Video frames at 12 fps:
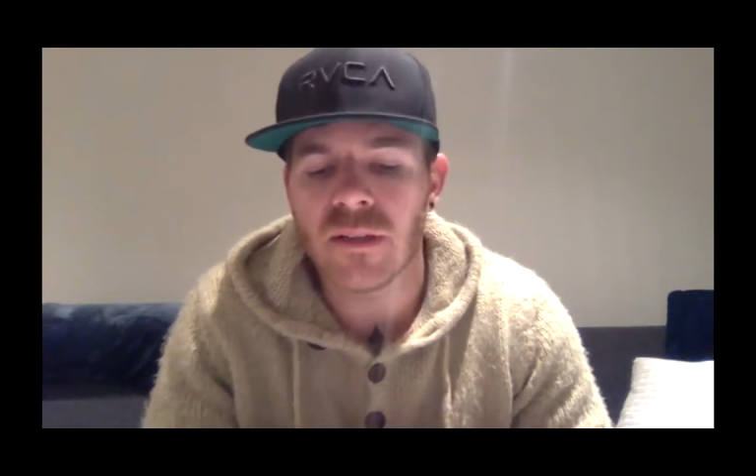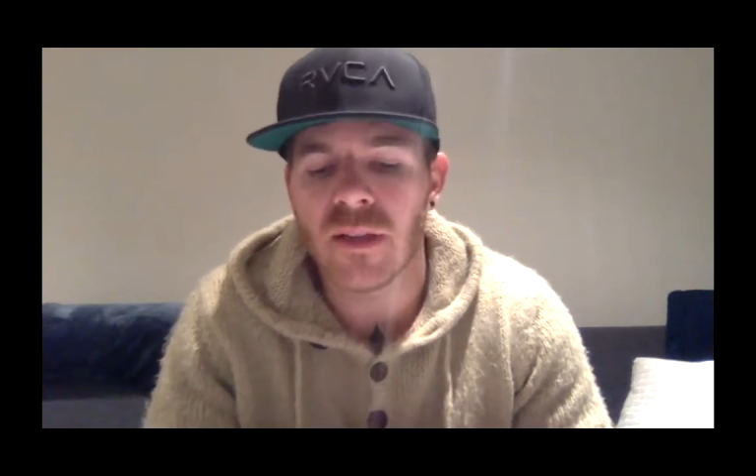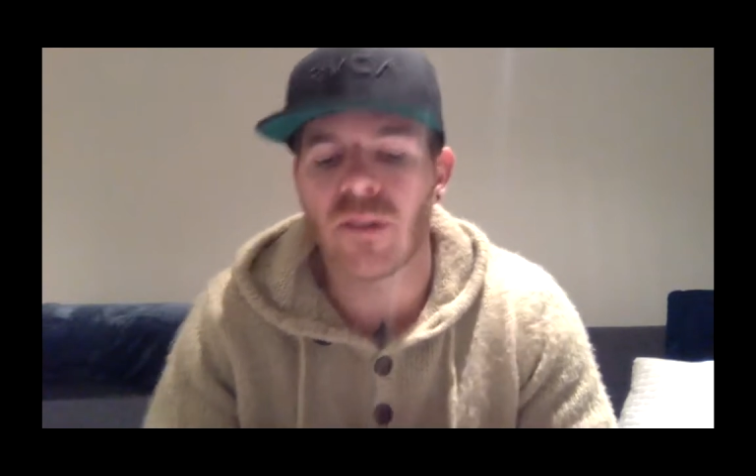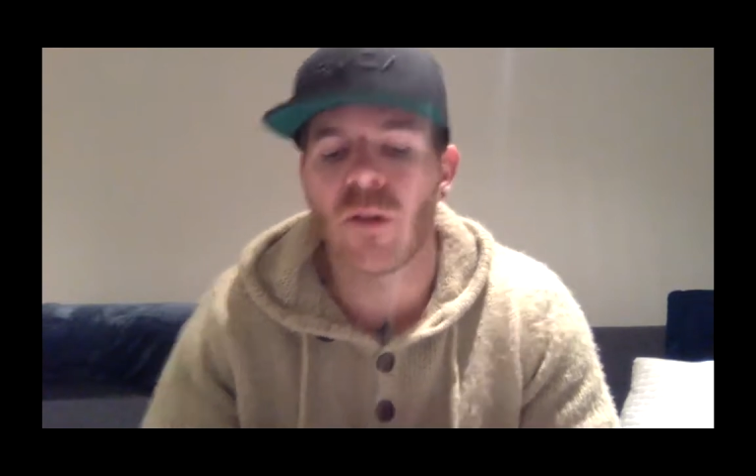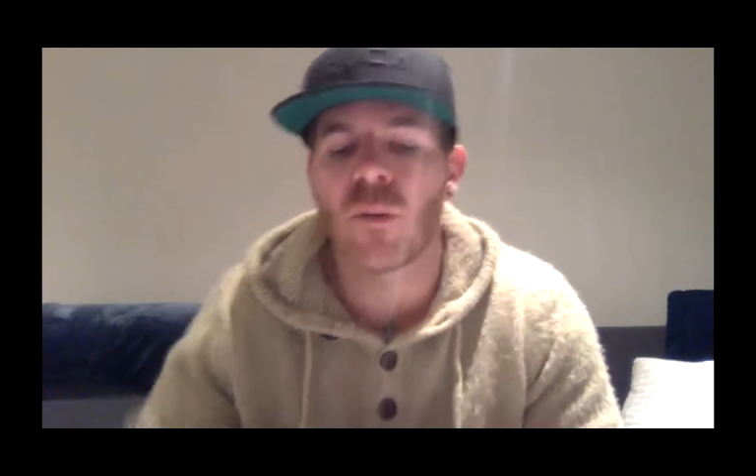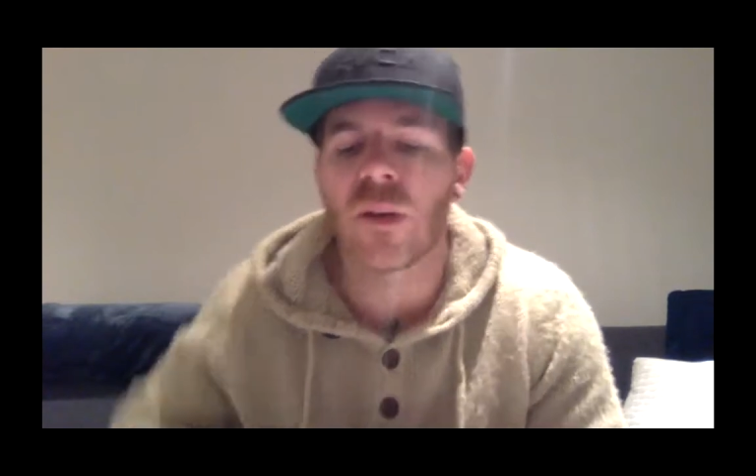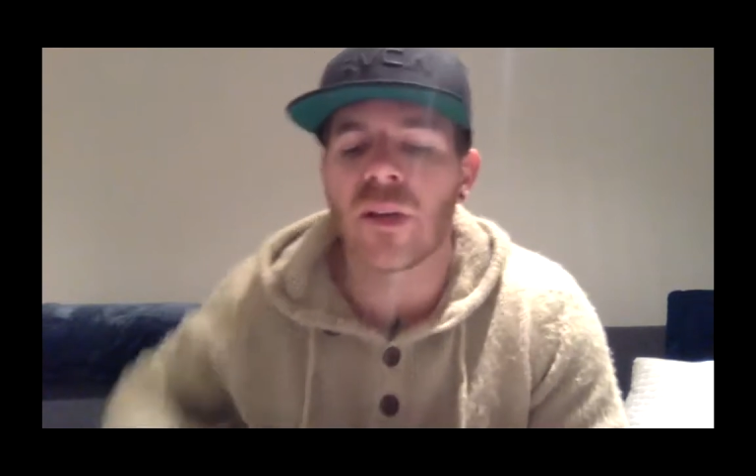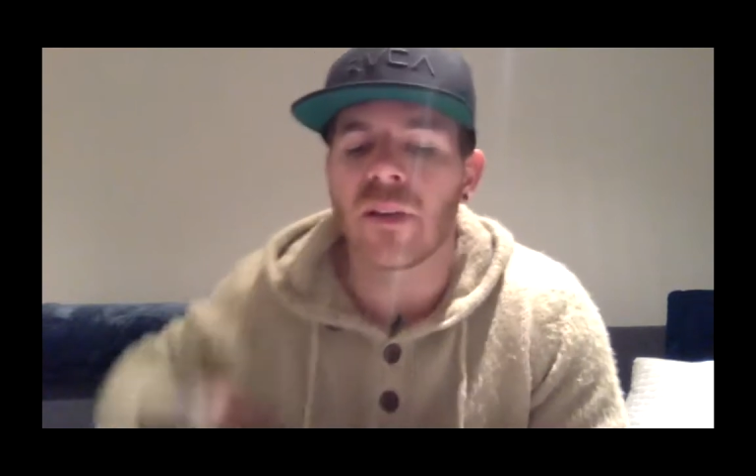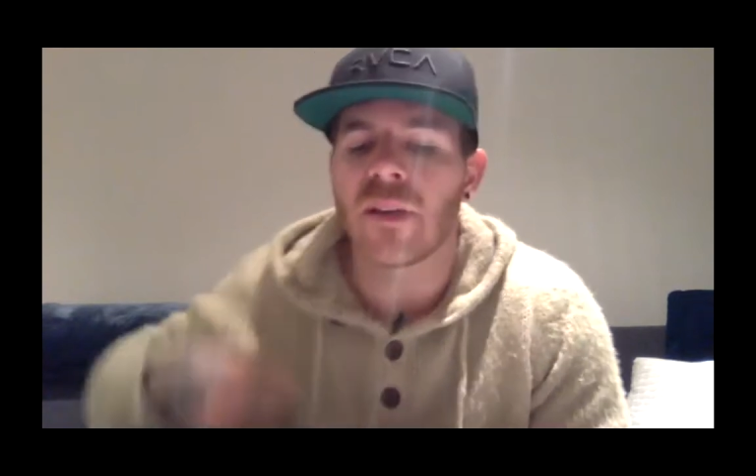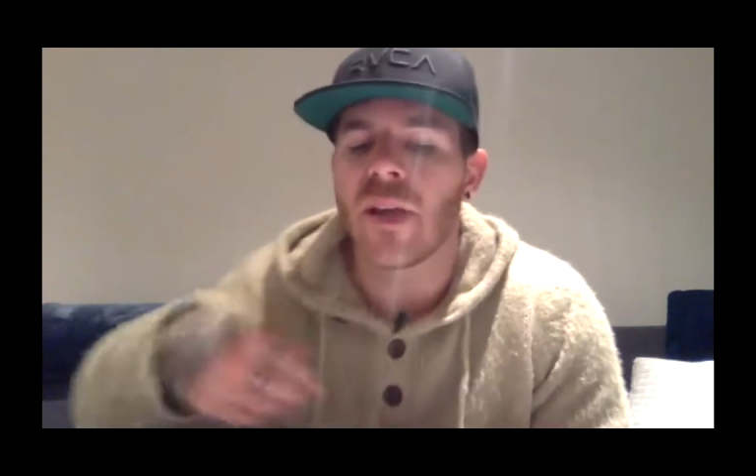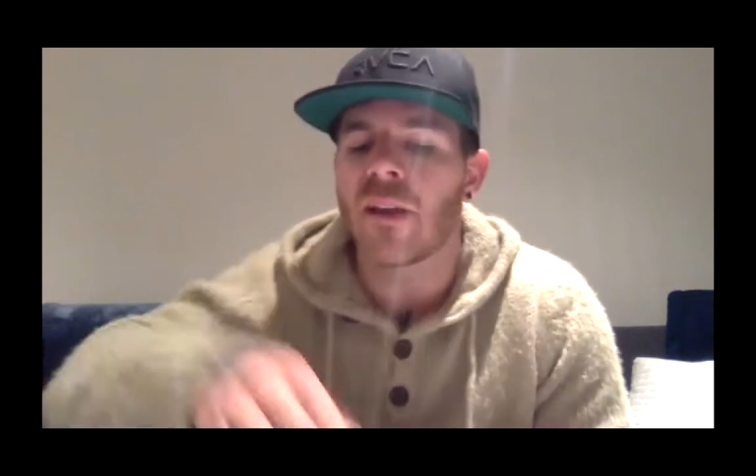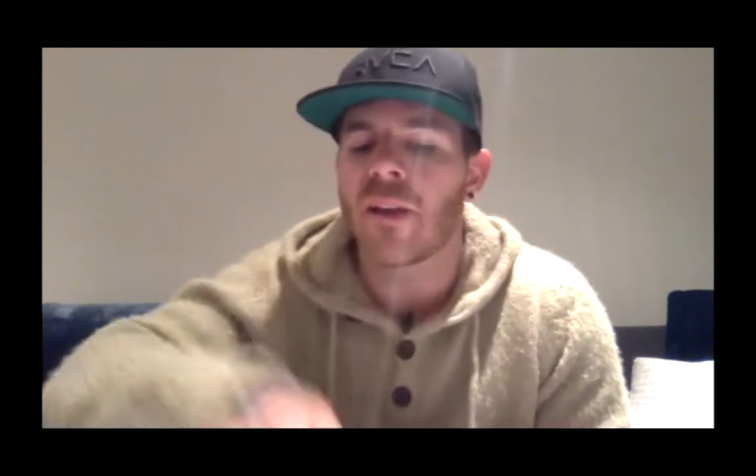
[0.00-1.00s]
Like nobody
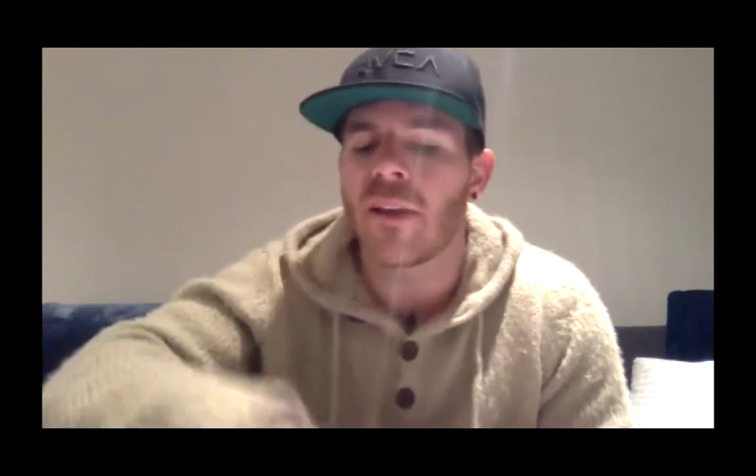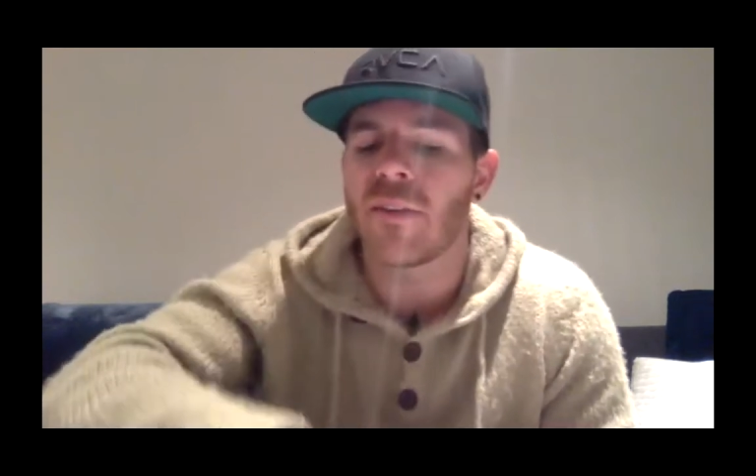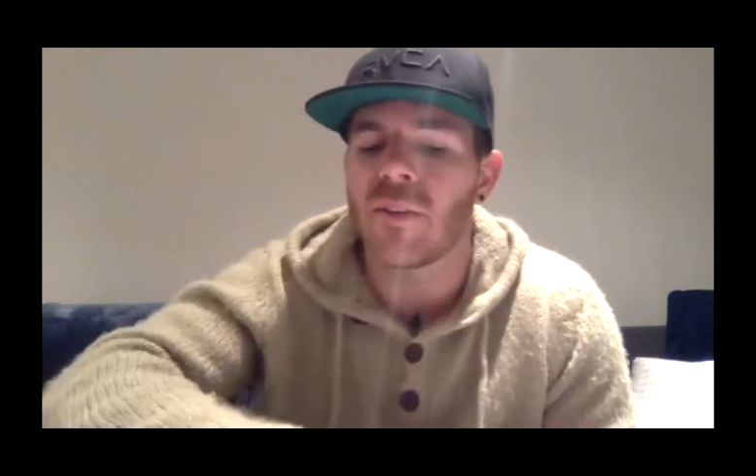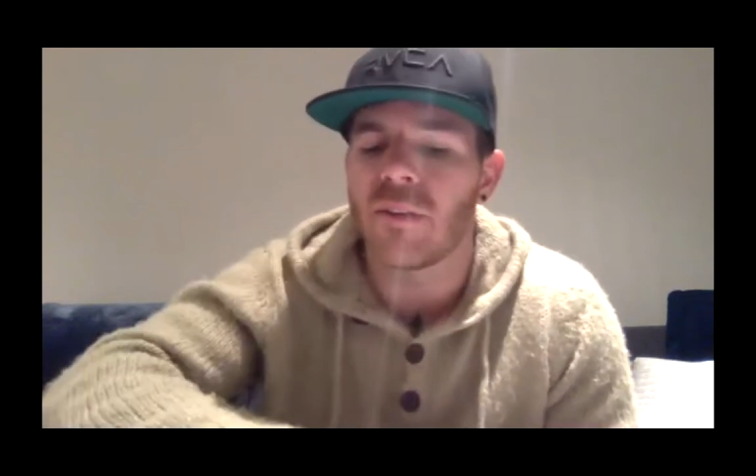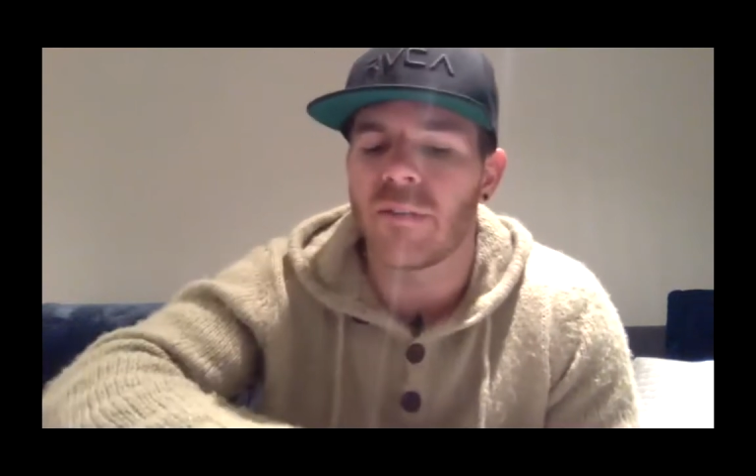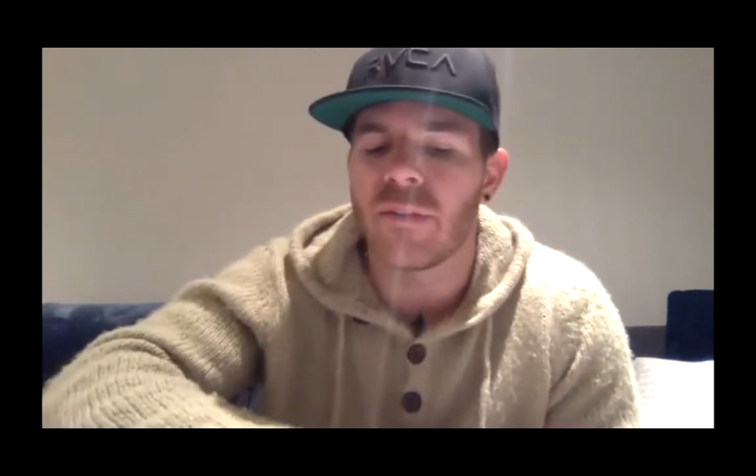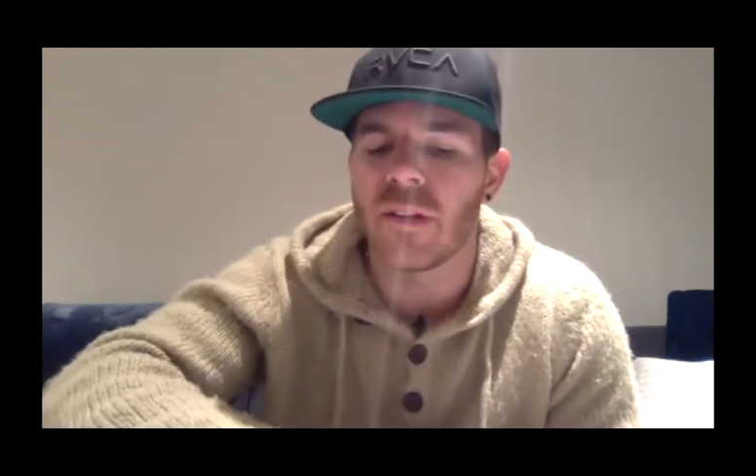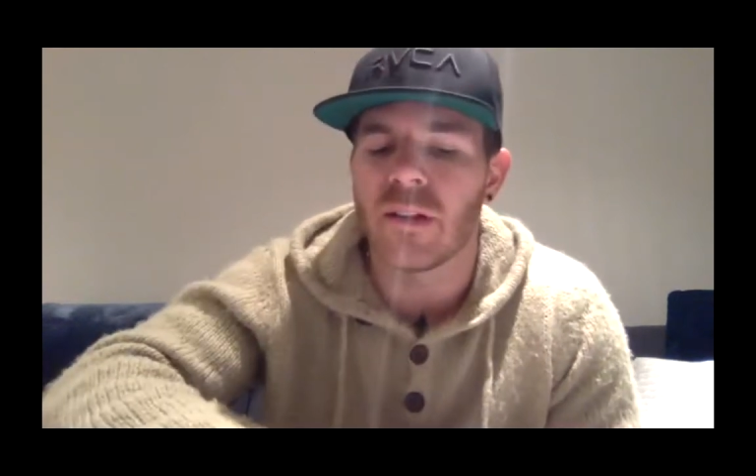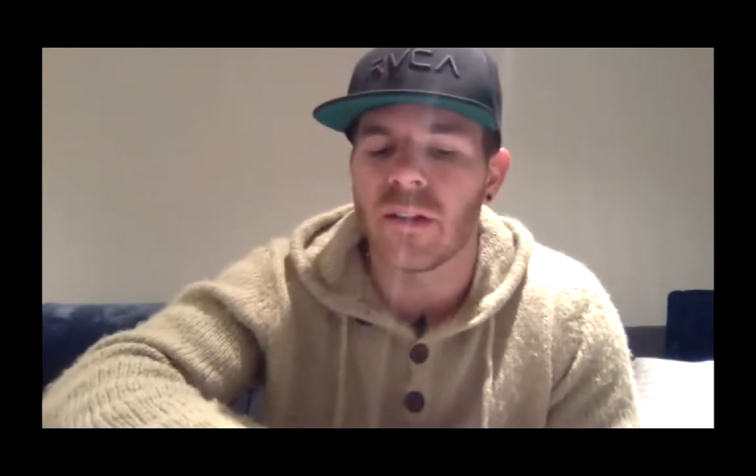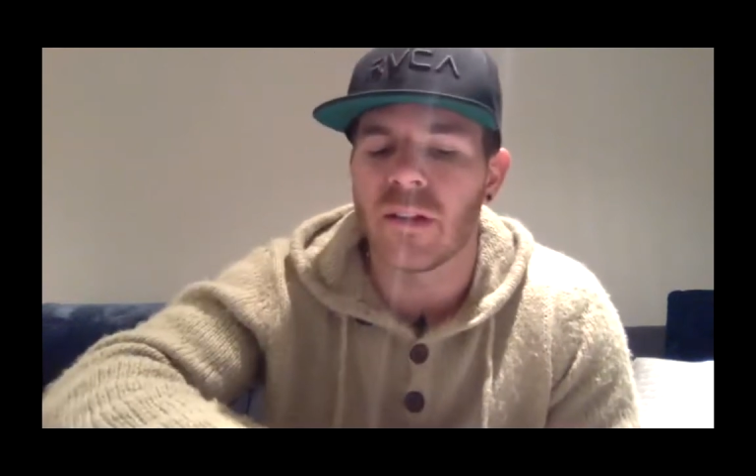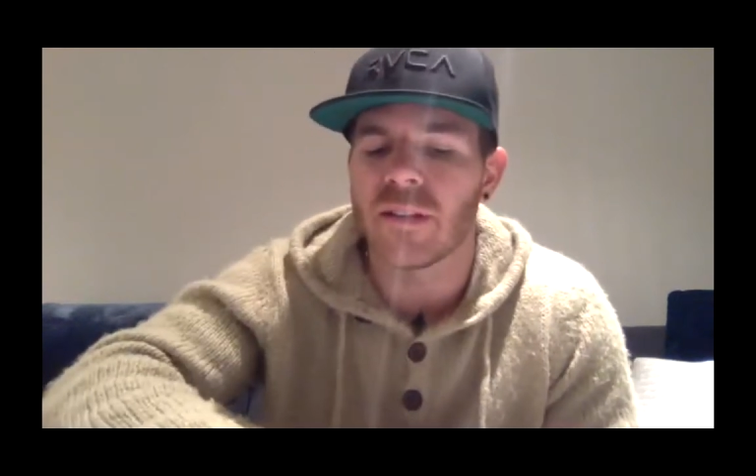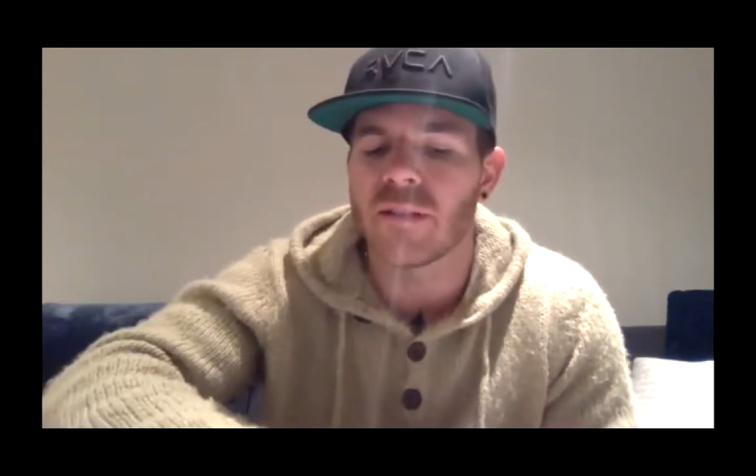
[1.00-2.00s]
could get it in their
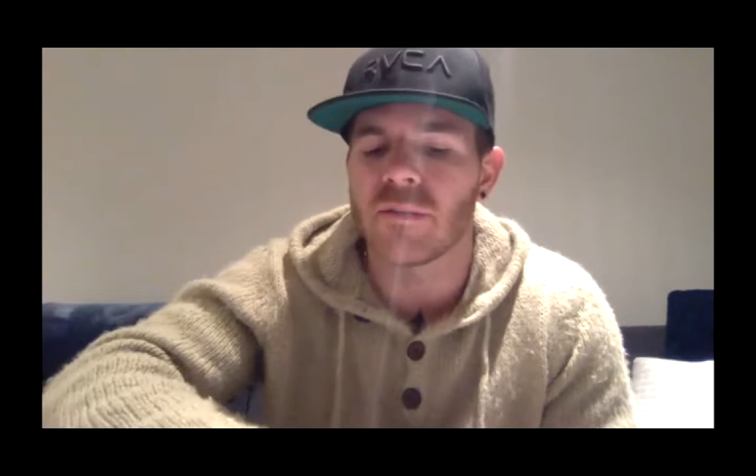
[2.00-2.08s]
affiliate links.